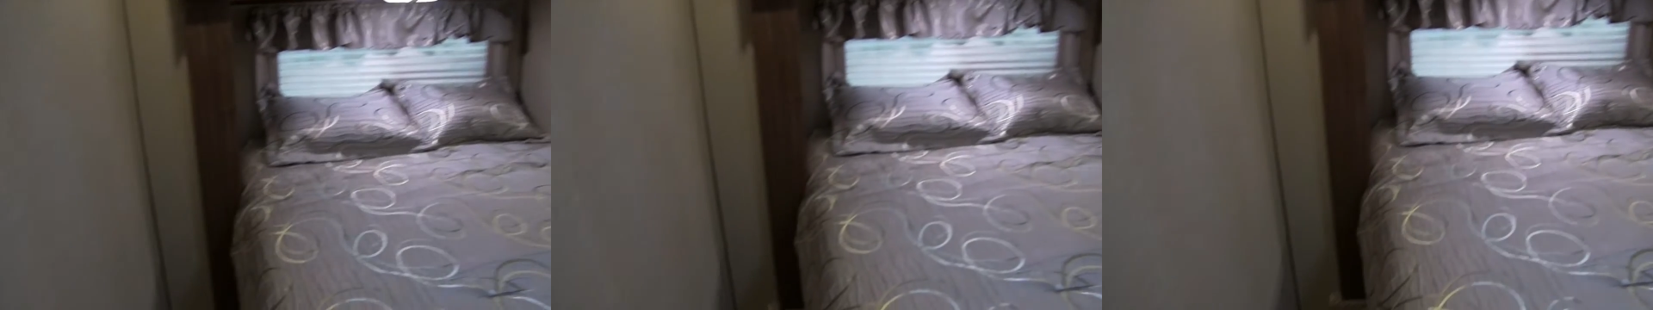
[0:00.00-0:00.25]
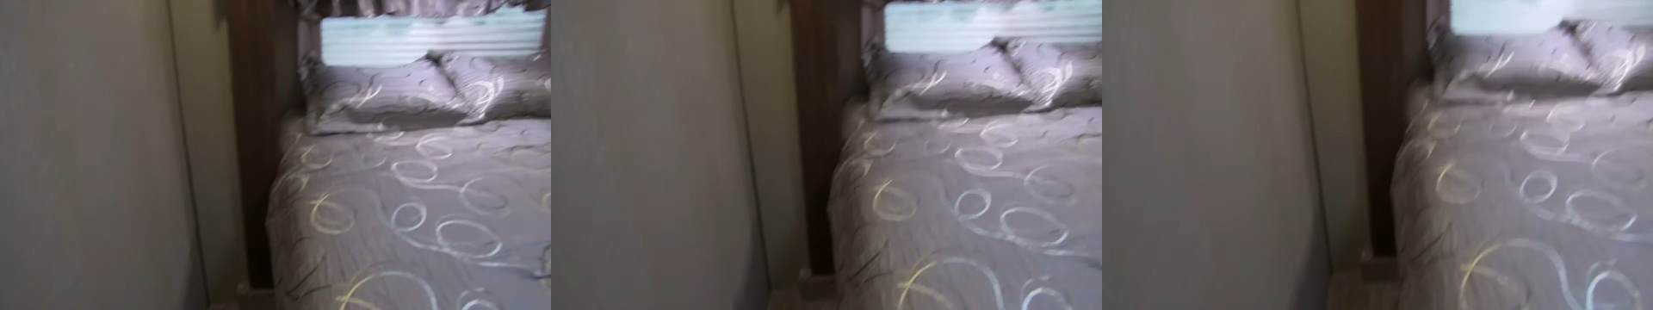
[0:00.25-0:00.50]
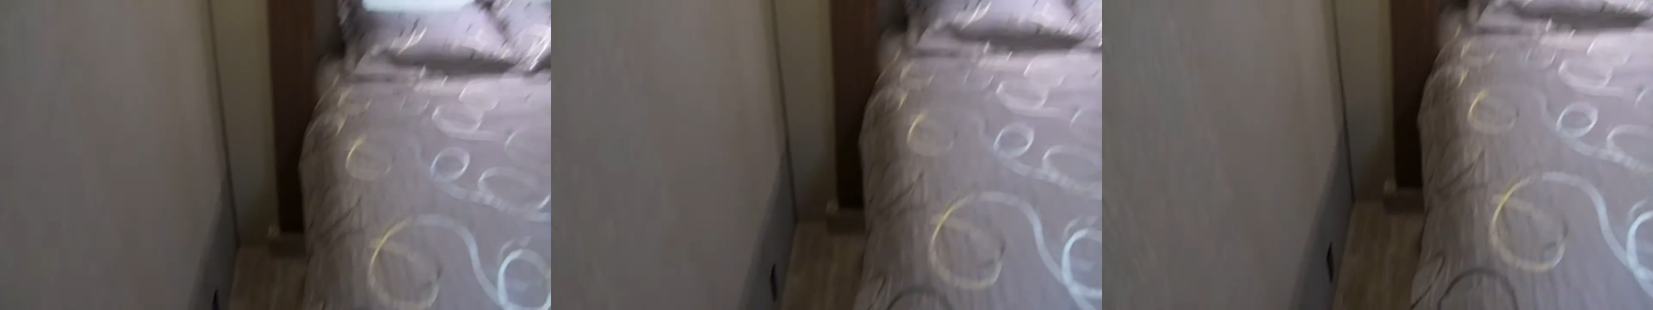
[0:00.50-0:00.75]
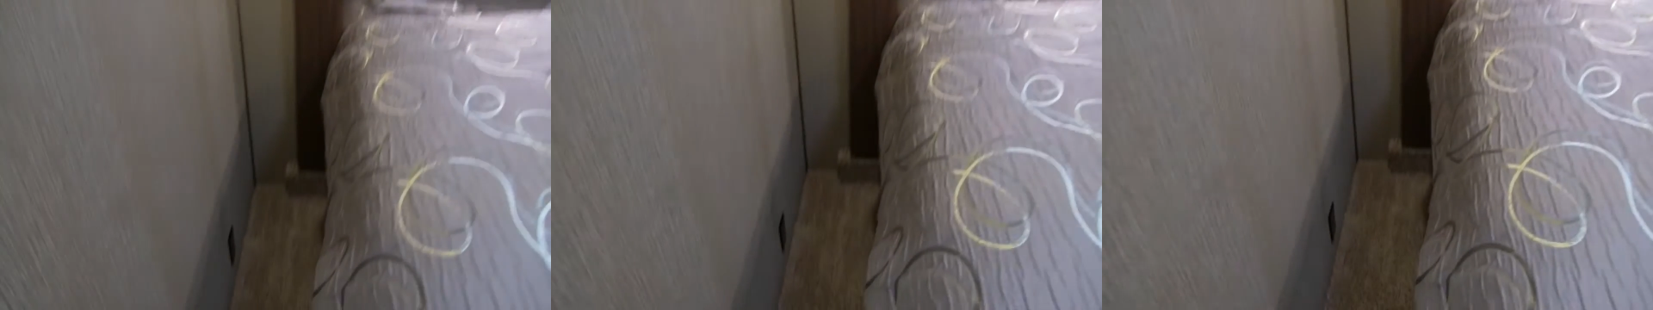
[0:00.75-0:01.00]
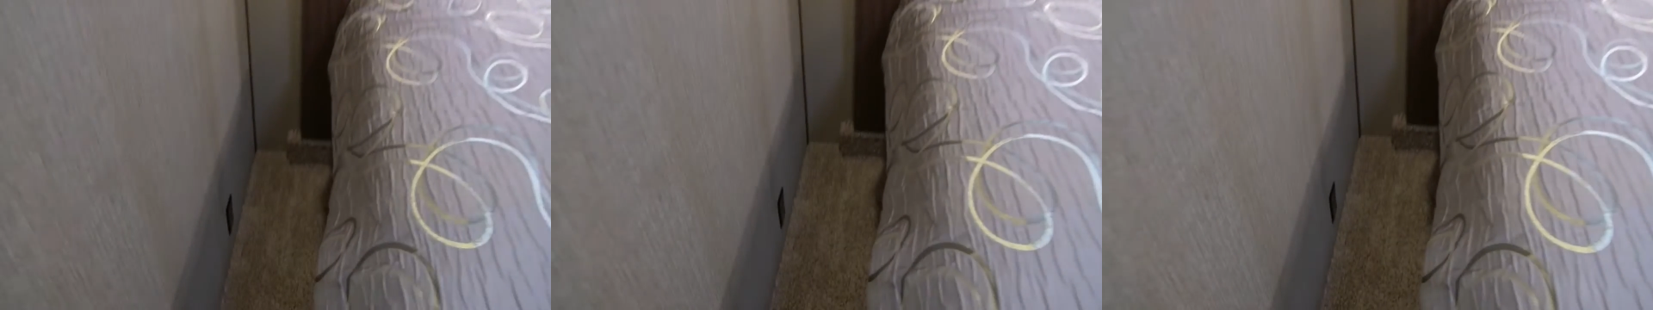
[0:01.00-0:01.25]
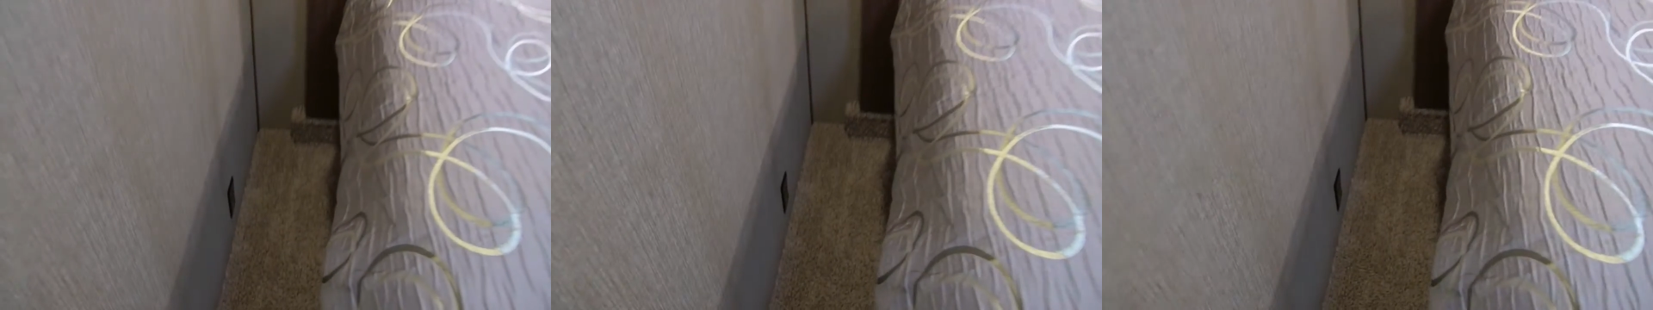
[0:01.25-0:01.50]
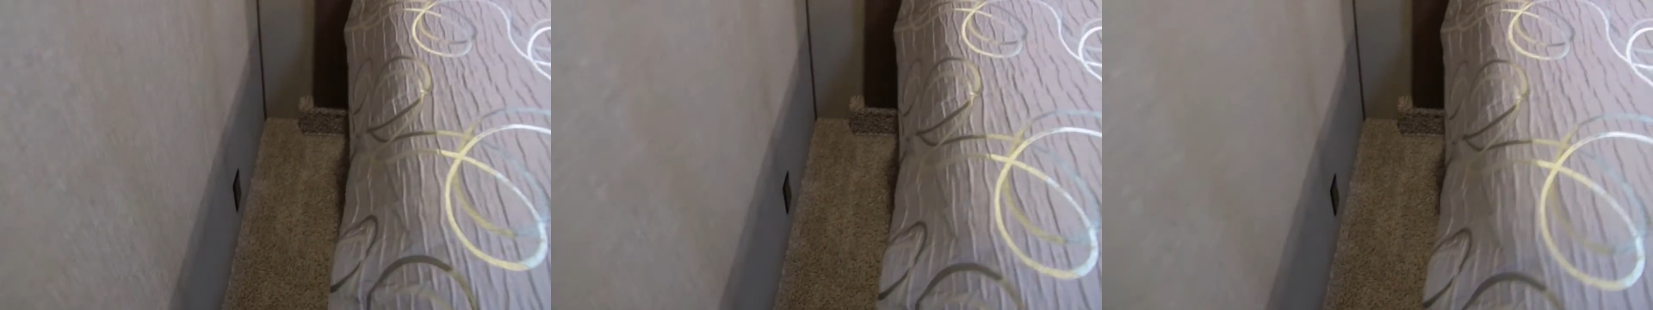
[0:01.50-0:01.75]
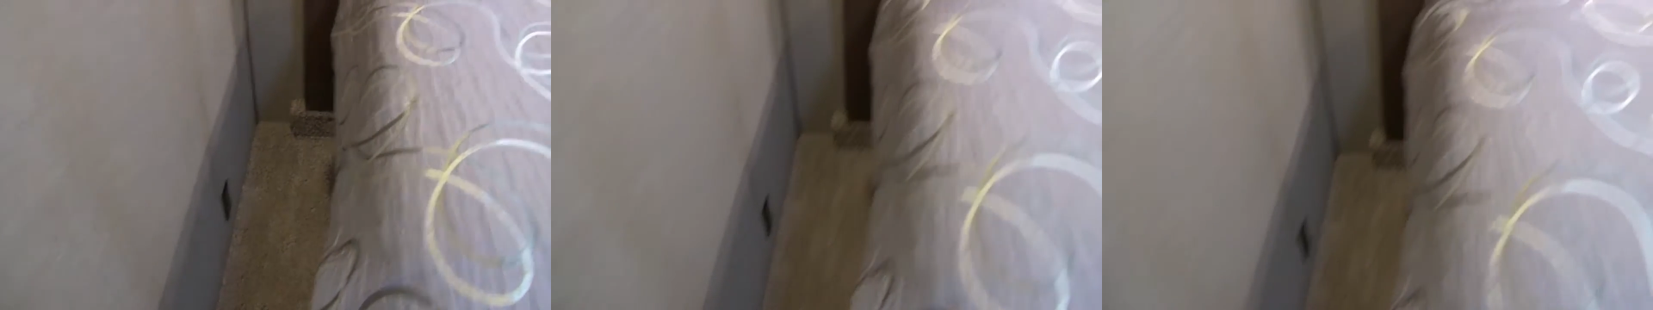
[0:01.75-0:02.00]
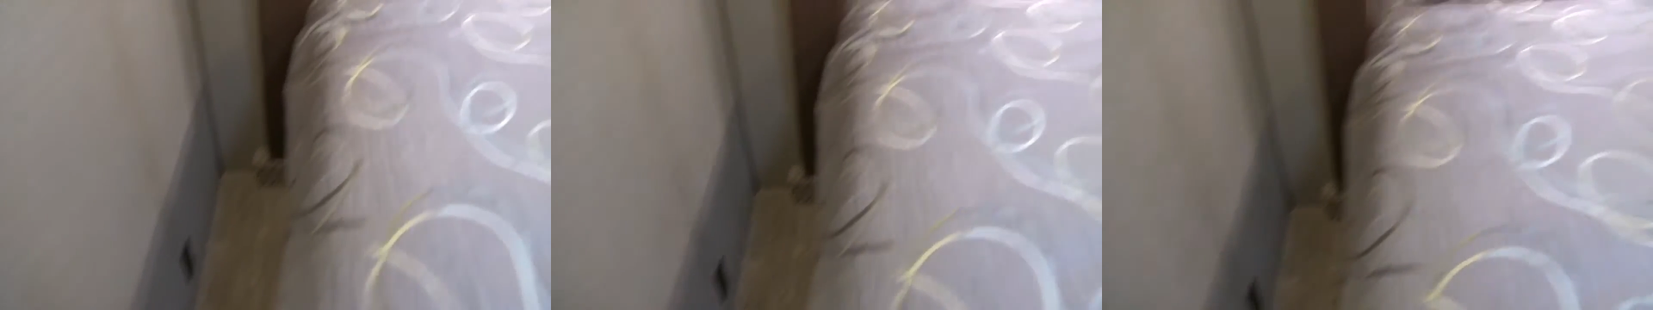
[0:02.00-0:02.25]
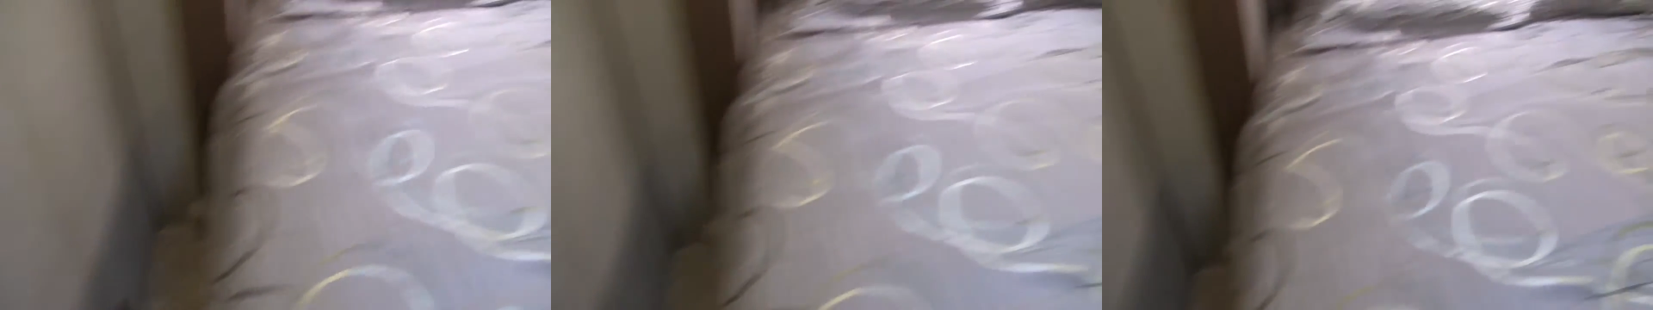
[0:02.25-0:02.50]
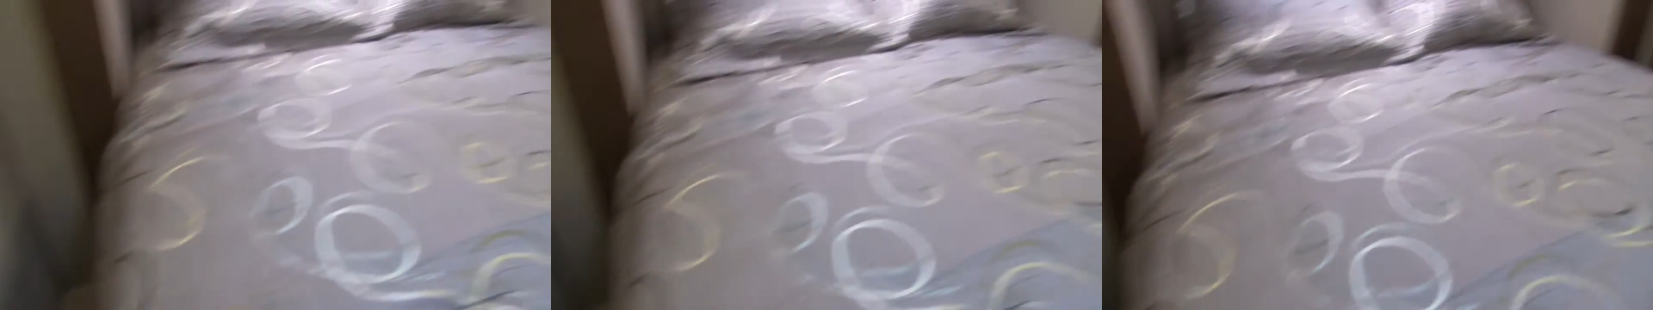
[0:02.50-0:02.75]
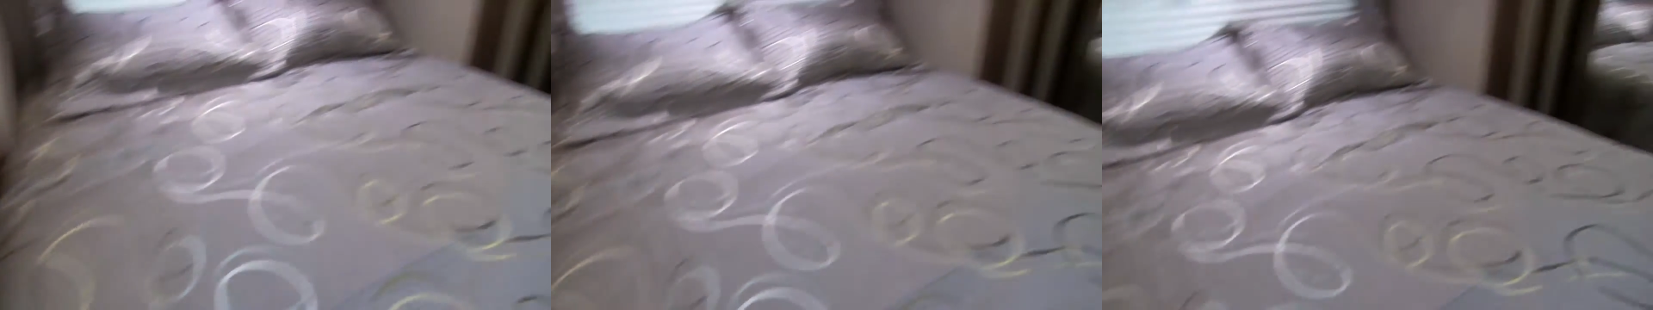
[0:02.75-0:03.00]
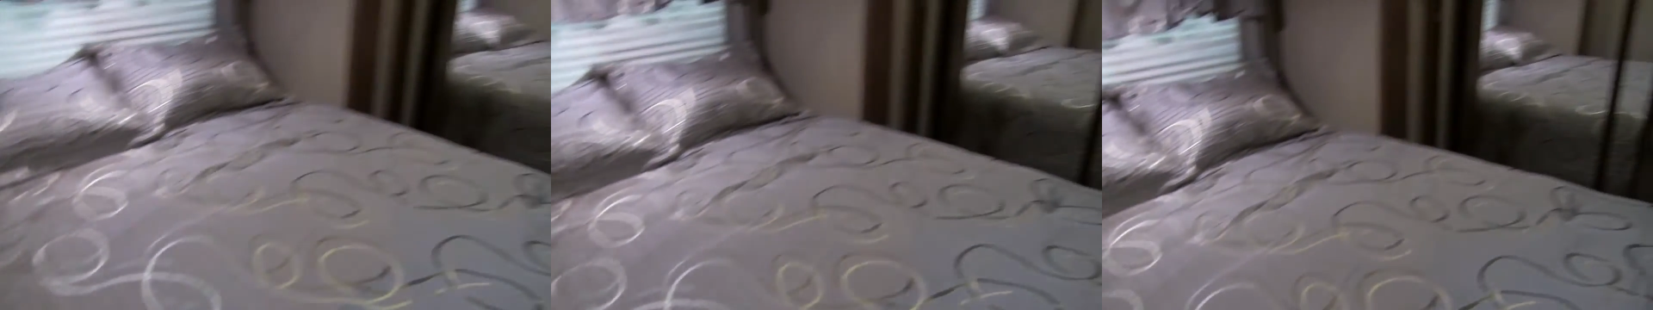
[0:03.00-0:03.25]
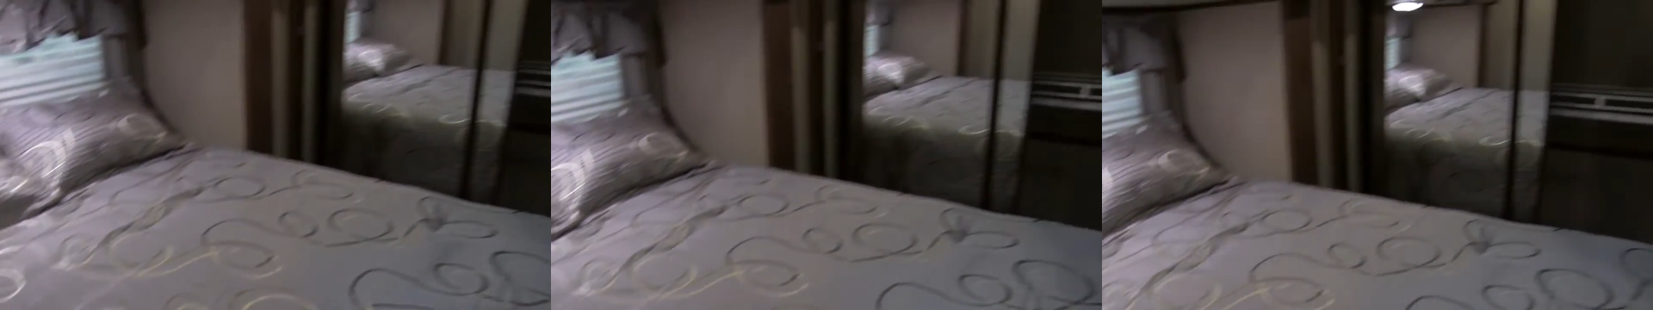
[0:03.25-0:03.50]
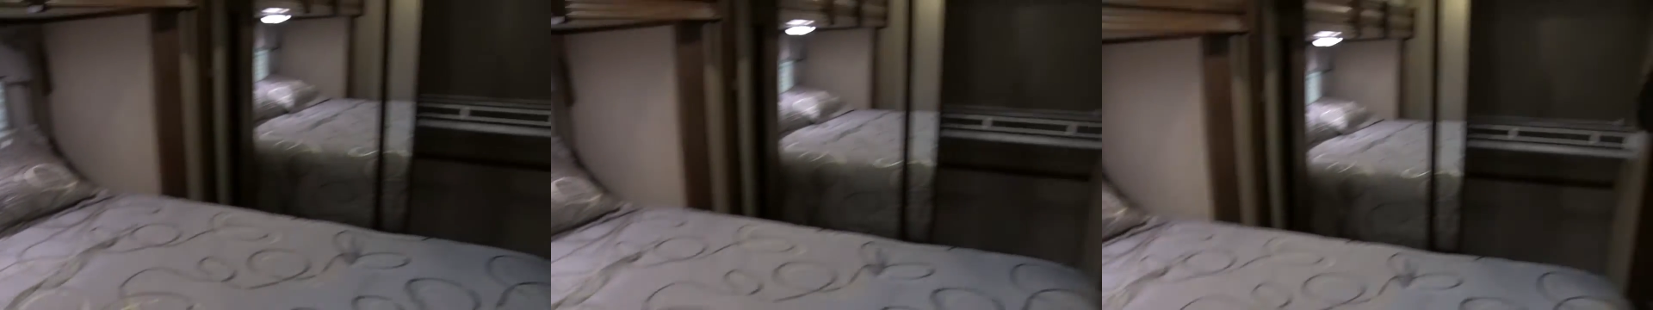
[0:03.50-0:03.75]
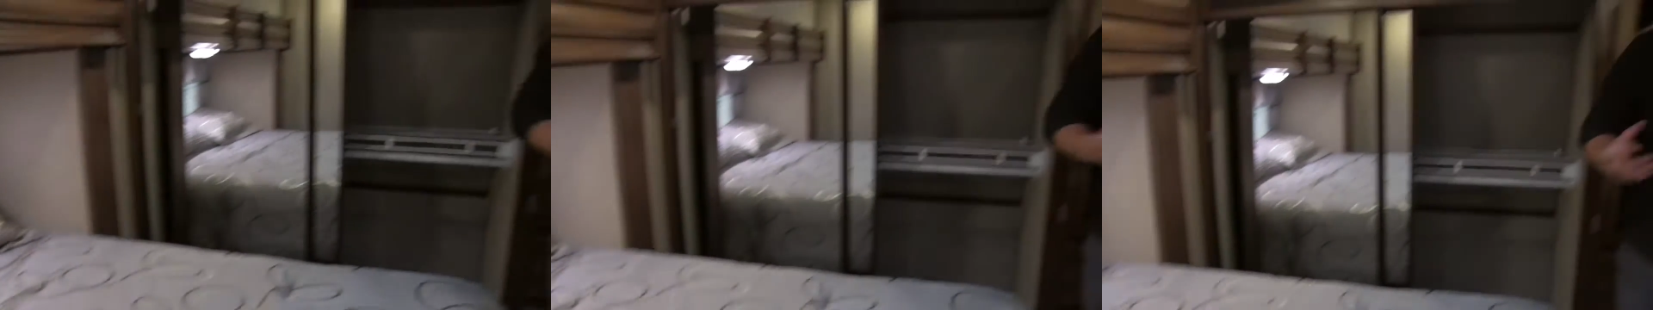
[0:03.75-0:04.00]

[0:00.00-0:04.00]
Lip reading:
No face is visible, so there are no lips to read.